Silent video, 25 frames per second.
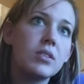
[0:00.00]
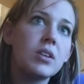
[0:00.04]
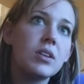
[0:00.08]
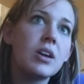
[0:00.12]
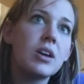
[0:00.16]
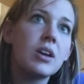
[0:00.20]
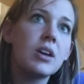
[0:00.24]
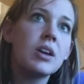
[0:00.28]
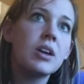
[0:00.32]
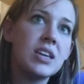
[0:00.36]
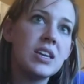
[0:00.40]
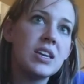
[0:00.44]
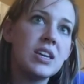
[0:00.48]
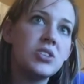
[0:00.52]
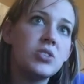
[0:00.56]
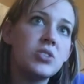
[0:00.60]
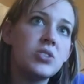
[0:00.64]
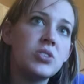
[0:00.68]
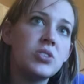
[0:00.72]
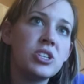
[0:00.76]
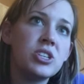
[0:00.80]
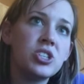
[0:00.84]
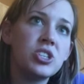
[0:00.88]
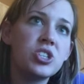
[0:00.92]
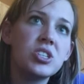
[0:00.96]
they do
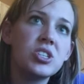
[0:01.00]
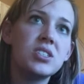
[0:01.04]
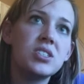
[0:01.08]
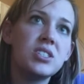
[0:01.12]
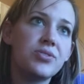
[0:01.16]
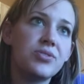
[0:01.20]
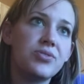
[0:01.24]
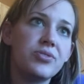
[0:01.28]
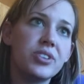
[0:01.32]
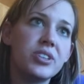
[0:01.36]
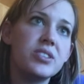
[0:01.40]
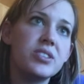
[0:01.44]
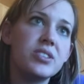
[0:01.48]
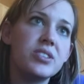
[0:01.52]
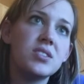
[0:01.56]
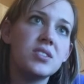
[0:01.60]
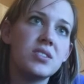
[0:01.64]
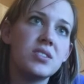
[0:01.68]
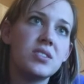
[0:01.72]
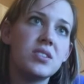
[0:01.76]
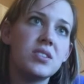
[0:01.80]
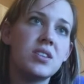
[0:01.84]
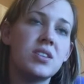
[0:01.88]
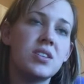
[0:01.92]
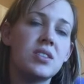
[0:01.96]
mention
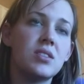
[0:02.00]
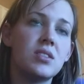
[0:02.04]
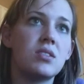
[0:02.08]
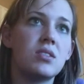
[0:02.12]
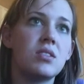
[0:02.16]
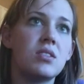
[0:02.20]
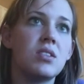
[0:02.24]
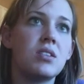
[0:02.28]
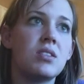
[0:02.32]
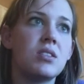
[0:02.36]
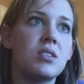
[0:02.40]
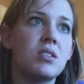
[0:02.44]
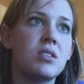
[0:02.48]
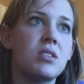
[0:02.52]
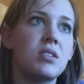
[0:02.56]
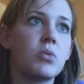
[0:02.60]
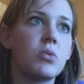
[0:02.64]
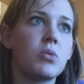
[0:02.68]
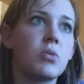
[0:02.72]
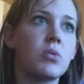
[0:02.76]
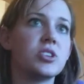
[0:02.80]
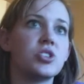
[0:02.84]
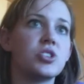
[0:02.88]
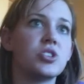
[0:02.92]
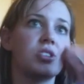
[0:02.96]
difference in the
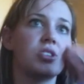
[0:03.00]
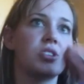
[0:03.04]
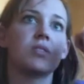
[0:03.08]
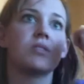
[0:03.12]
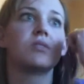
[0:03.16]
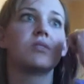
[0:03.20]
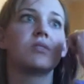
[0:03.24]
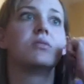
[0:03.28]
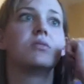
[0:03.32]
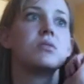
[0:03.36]
question,